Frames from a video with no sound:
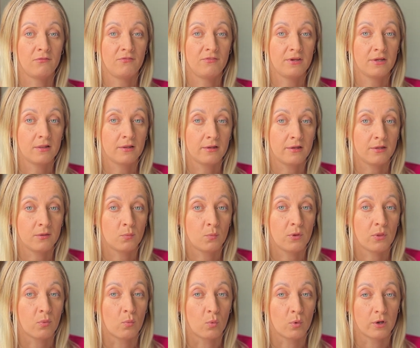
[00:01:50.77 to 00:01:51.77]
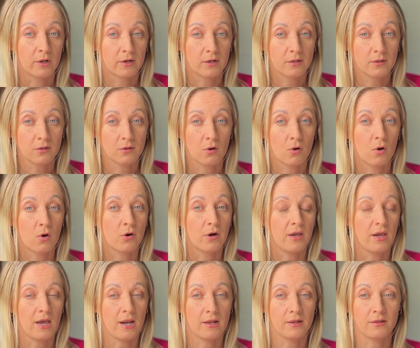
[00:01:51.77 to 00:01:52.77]
fill it with water or
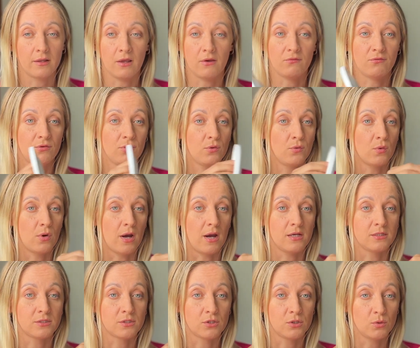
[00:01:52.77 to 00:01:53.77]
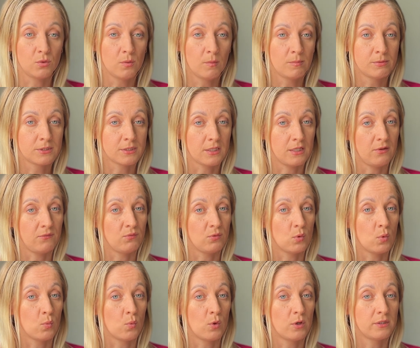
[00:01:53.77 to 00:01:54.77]
add a few ice cubes if
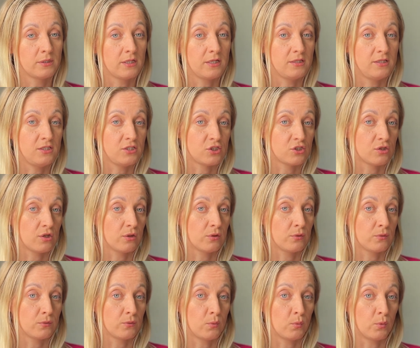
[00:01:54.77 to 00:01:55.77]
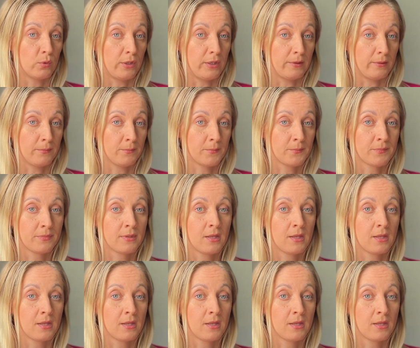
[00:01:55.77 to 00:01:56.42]
you want additional cooling.